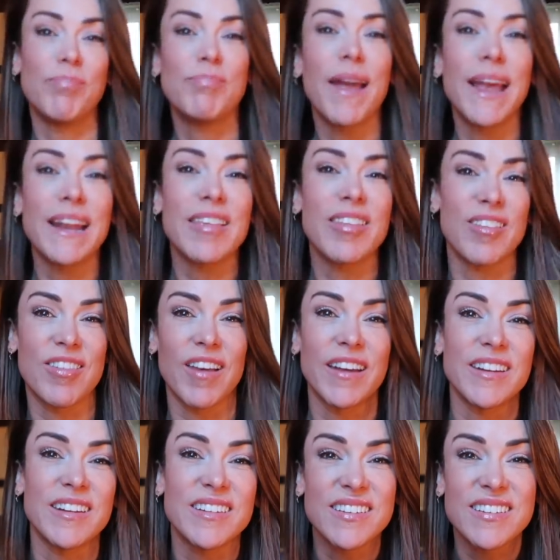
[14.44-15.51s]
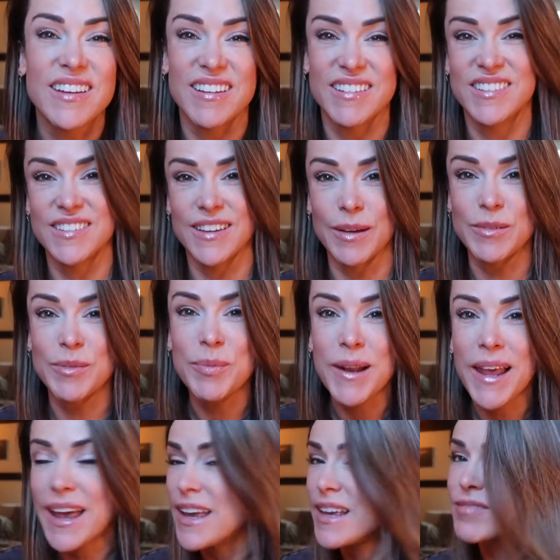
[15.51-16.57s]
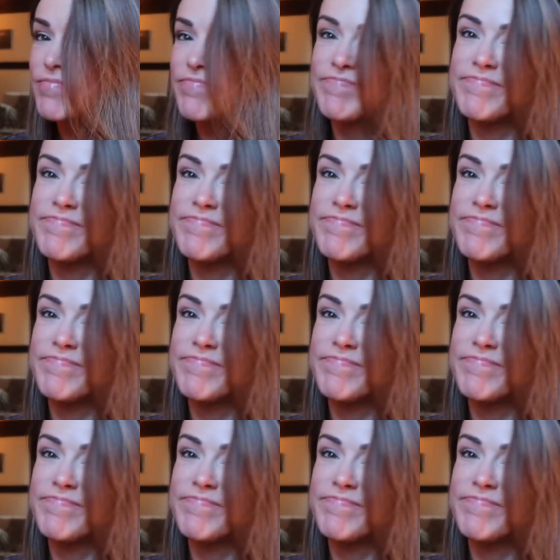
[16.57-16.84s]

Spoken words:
Bailey's decided it's time to play.